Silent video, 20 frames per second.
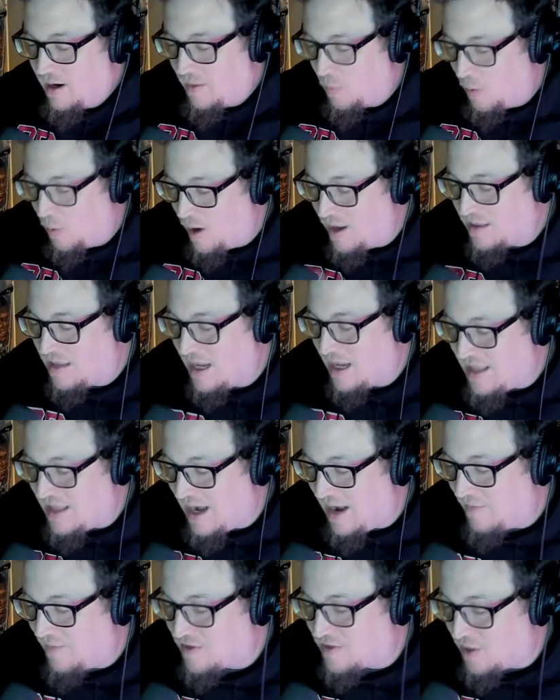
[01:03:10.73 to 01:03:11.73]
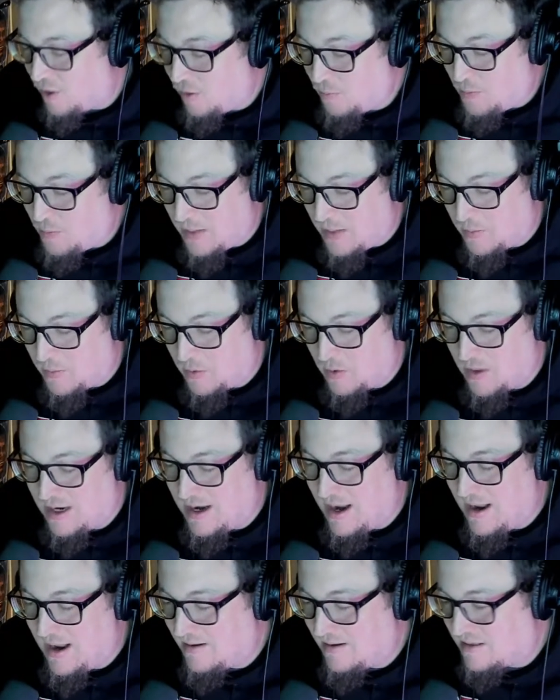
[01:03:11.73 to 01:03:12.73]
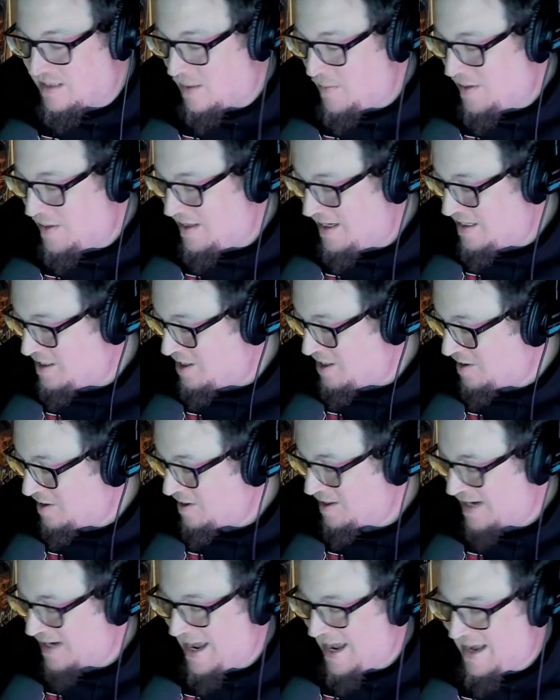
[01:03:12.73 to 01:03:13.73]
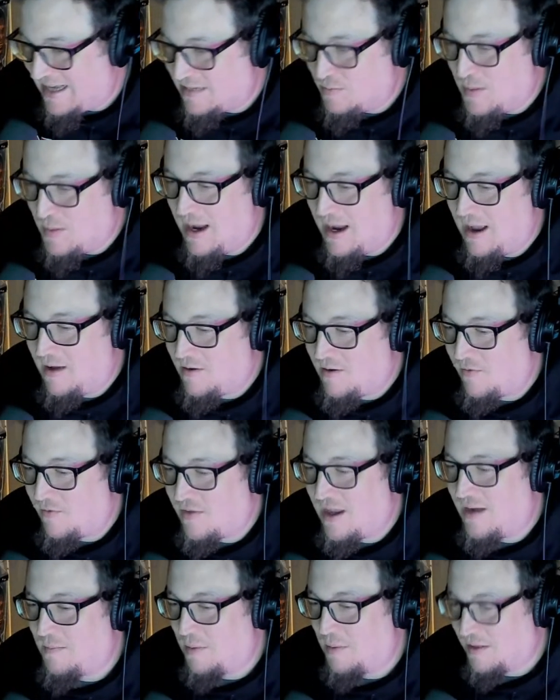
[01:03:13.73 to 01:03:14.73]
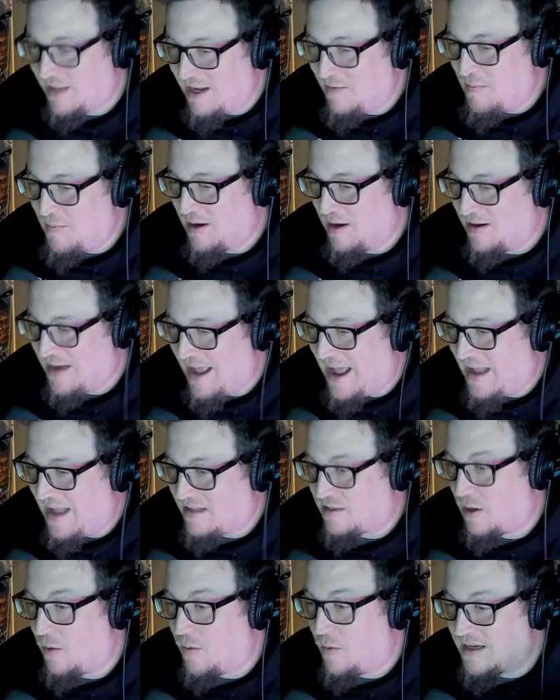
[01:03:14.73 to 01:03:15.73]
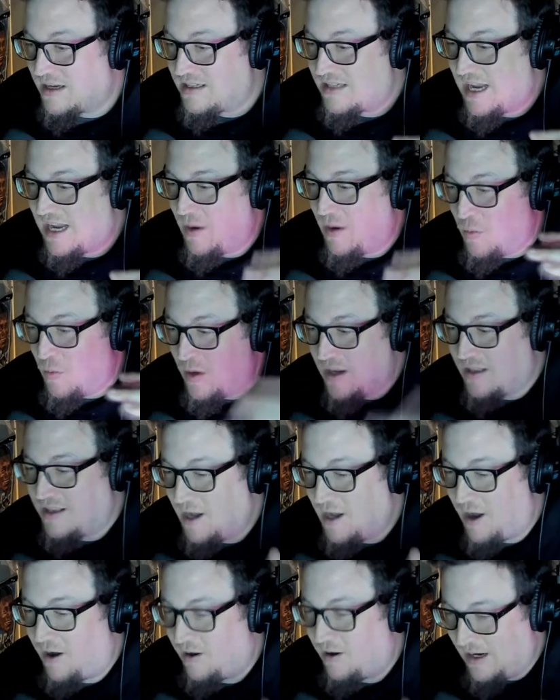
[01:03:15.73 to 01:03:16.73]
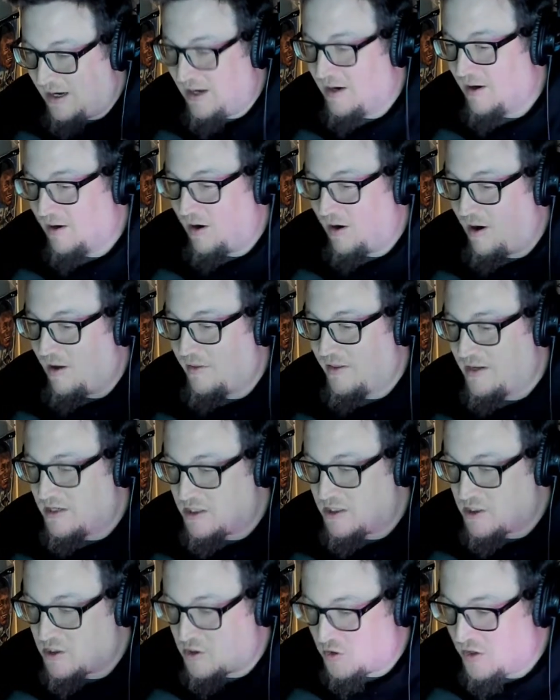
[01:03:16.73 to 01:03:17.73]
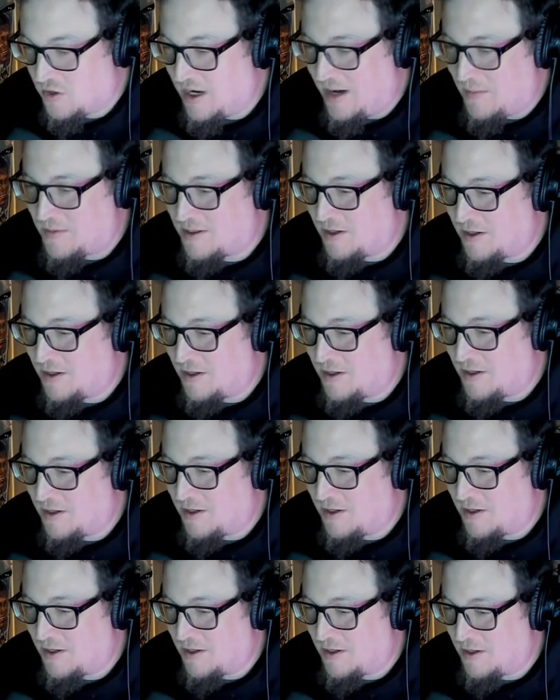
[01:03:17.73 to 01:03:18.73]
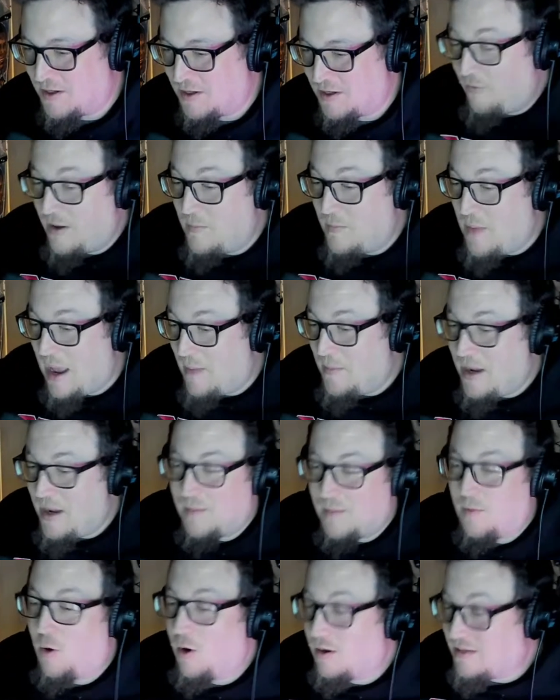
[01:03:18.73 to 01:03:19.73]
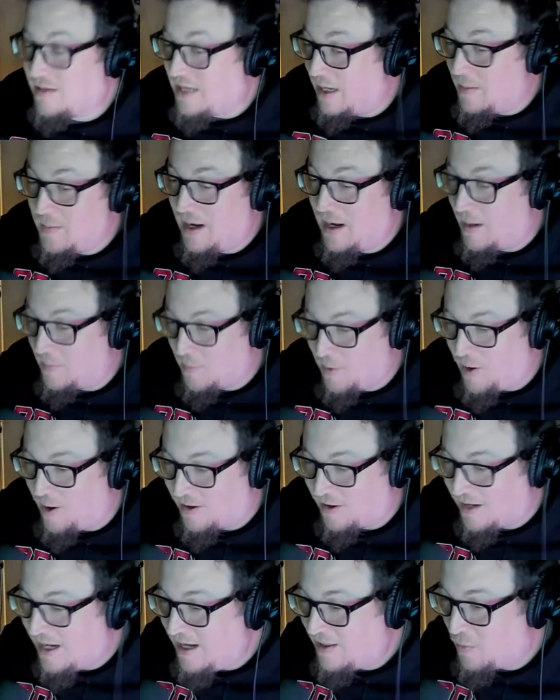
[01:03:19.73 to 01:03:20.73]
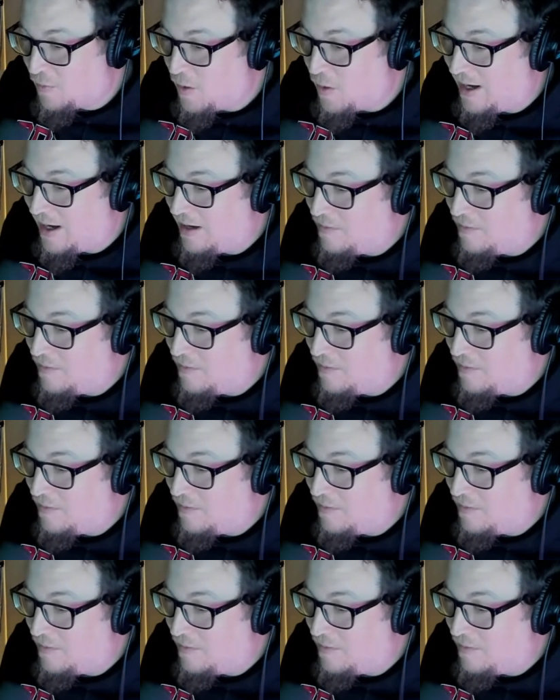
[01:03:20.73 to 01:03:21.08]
one thing that I've told people, and some of these younger guys, man, I don't know if they believe me or not. So I want to say it with y'all here on the stream so you can hopefully back me up or tell me I'm wrong. Either way,